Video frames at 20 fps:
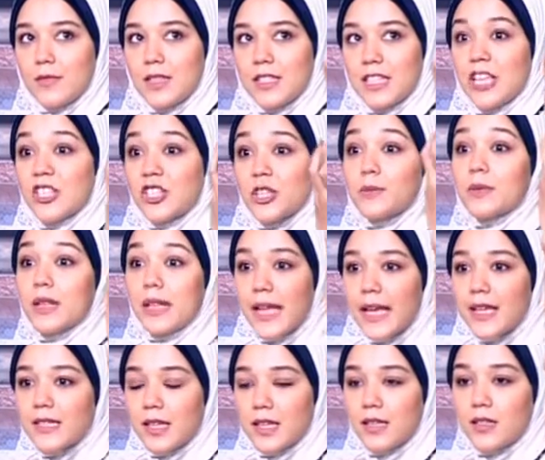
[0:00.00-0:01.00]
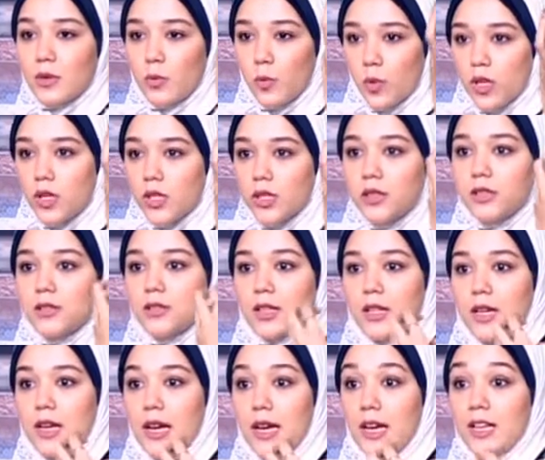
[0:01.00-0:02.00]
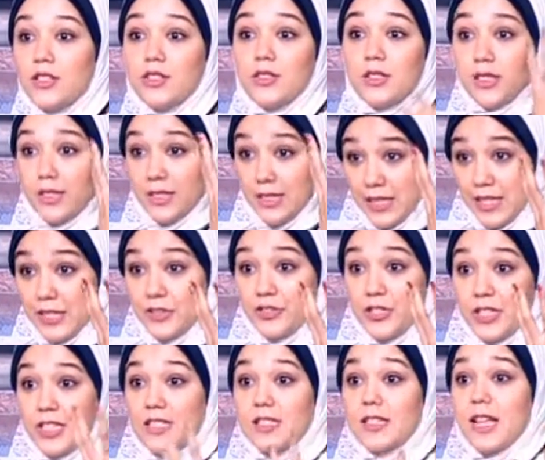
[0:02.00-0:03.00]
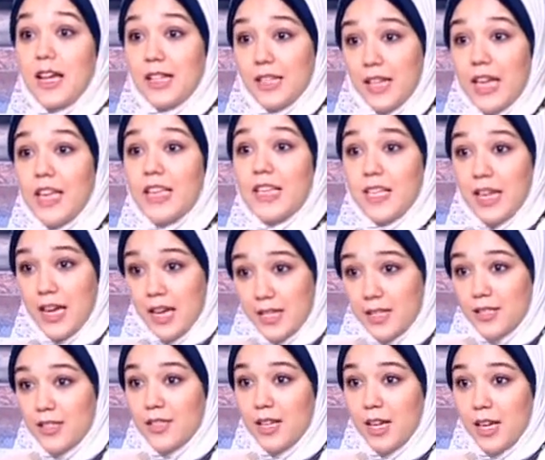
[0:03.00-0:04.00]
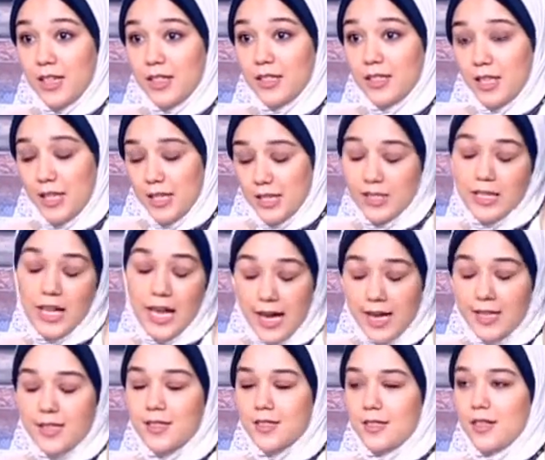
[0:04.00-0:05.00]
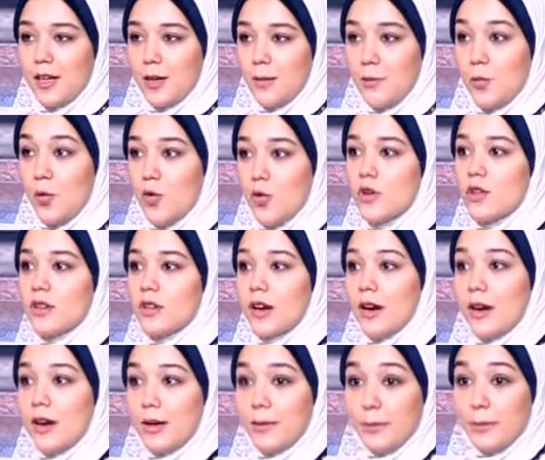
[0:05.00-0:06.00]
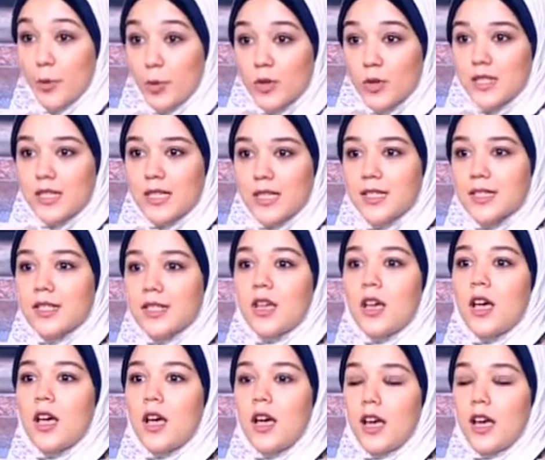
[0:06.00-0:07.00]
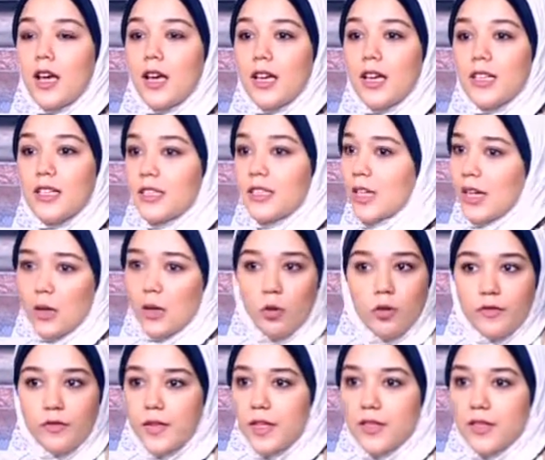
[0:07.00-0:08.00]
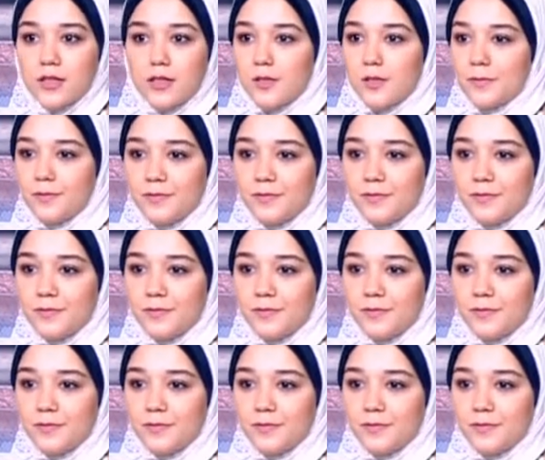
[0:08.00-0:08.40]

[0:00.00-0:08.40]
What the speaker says: Egypt place in the world has increased, and it has more importance in all fields.